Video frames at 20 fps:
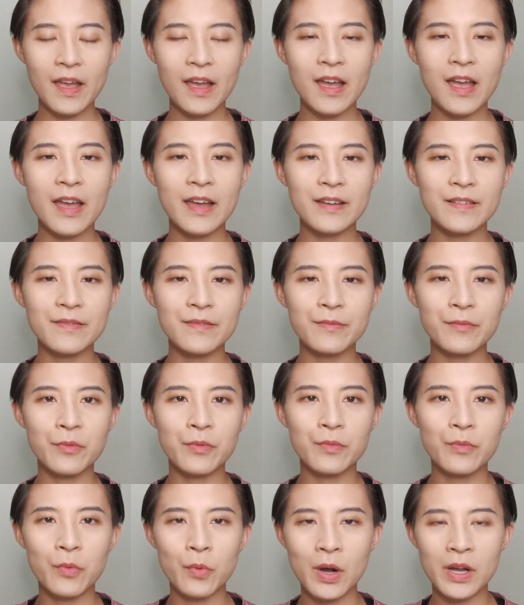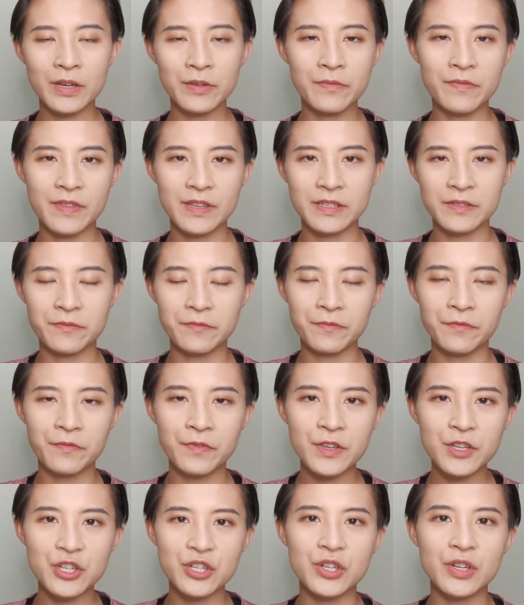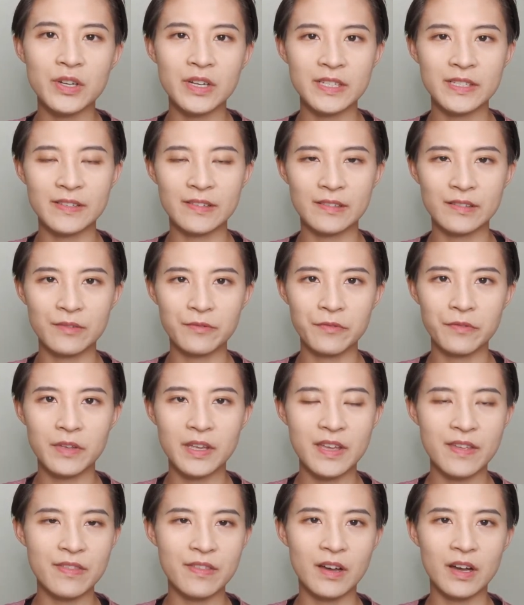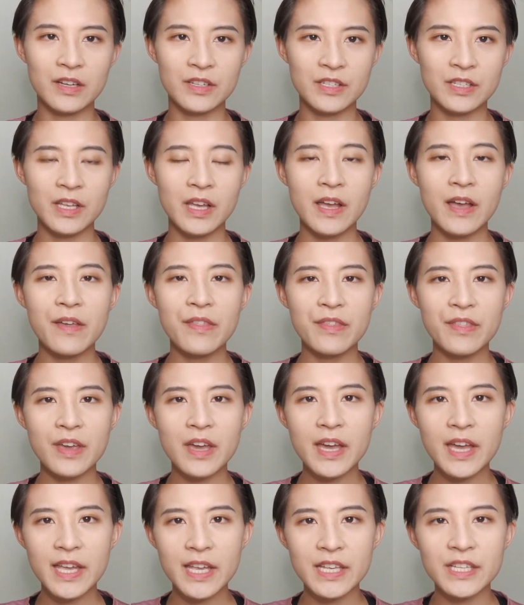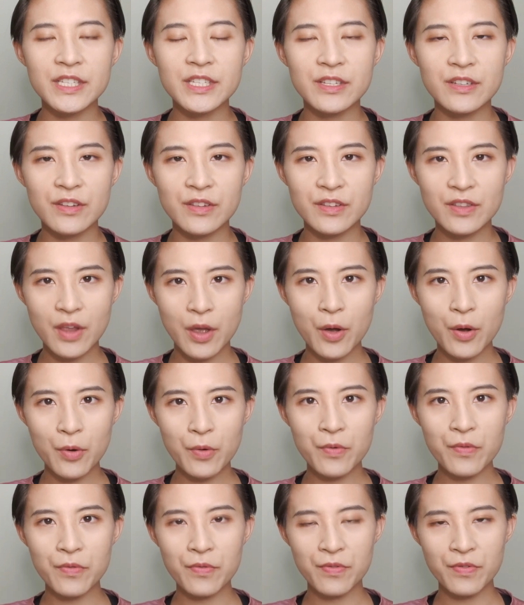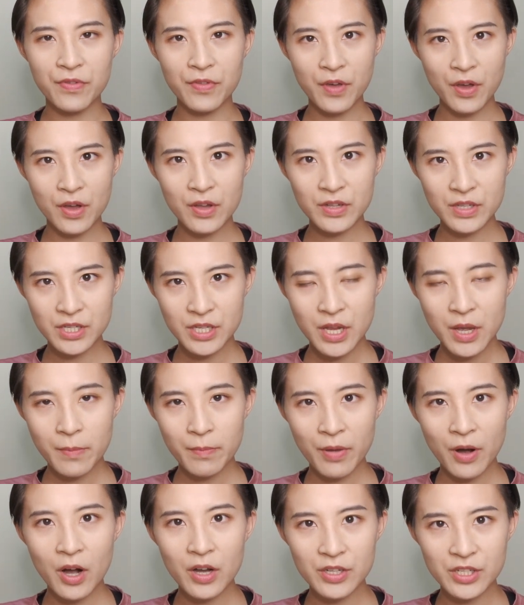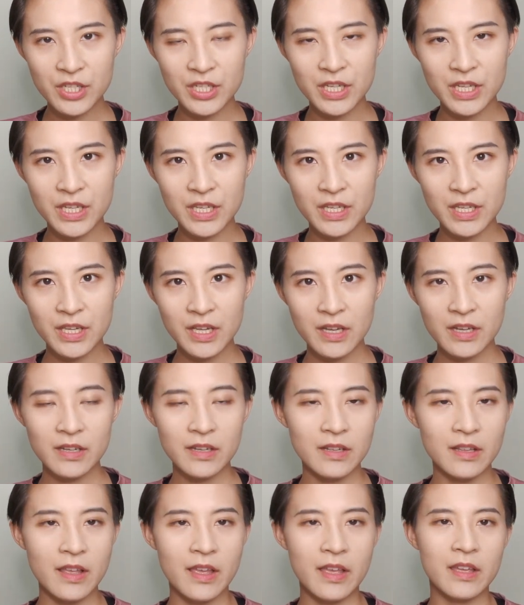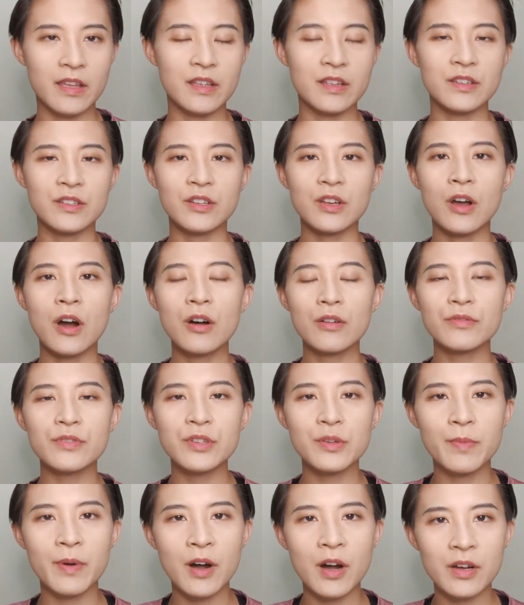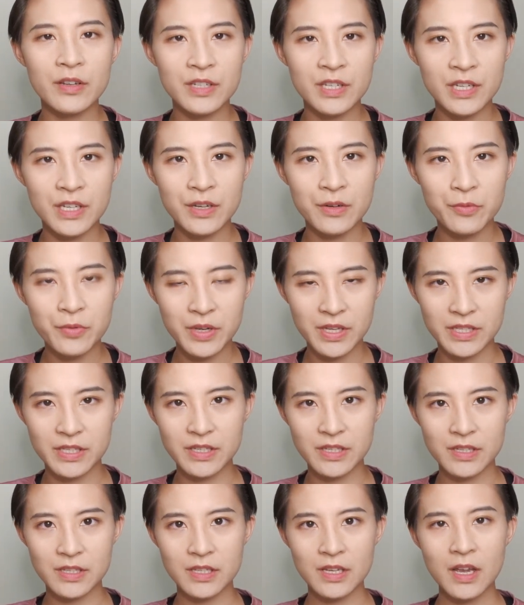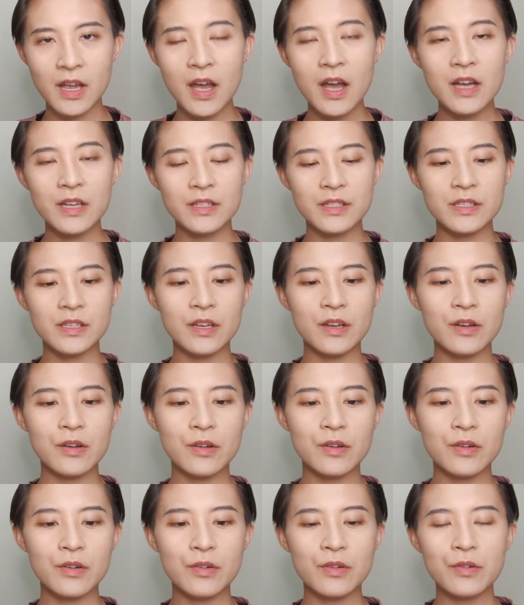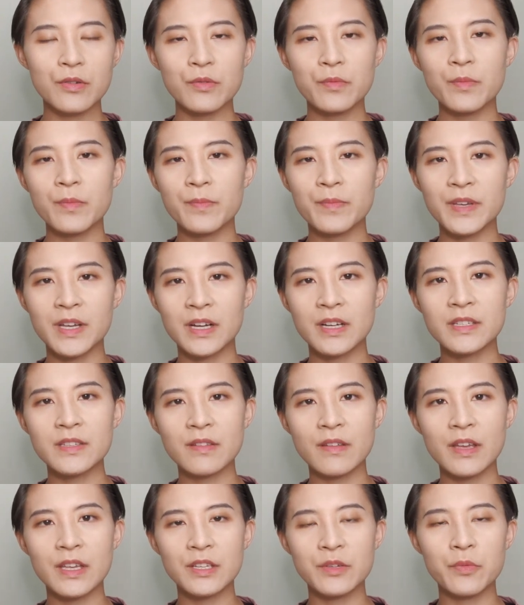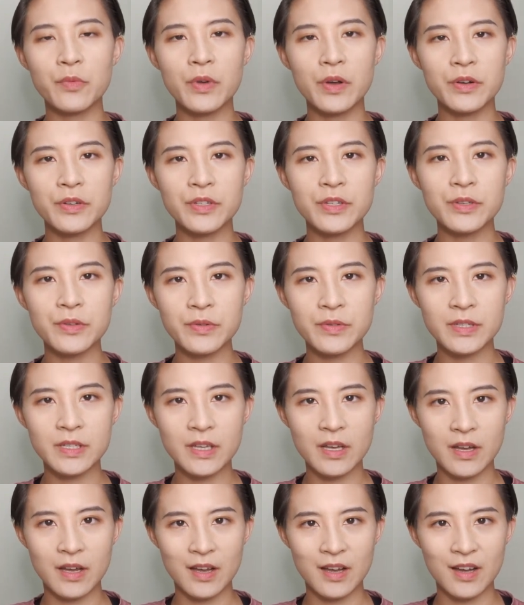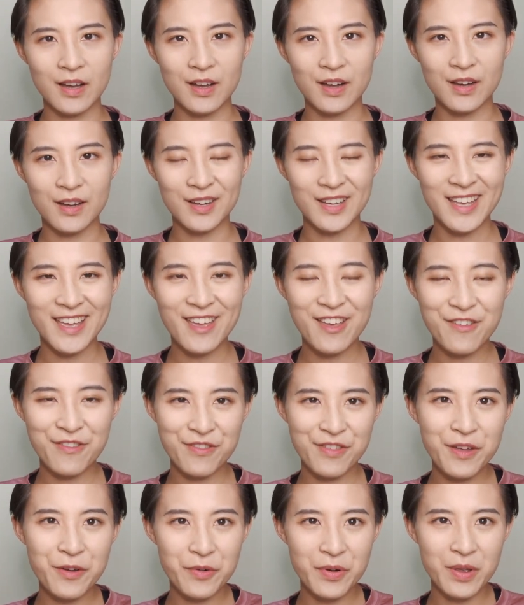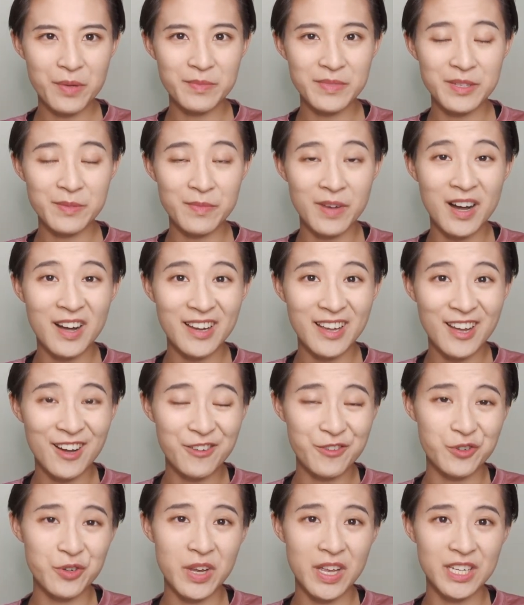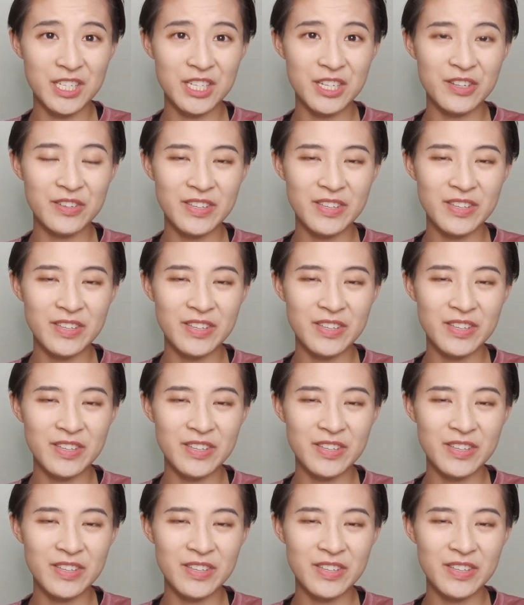and one of this feature is that there is no third party and counterparty risks. So because it will use Ethereum smart contract to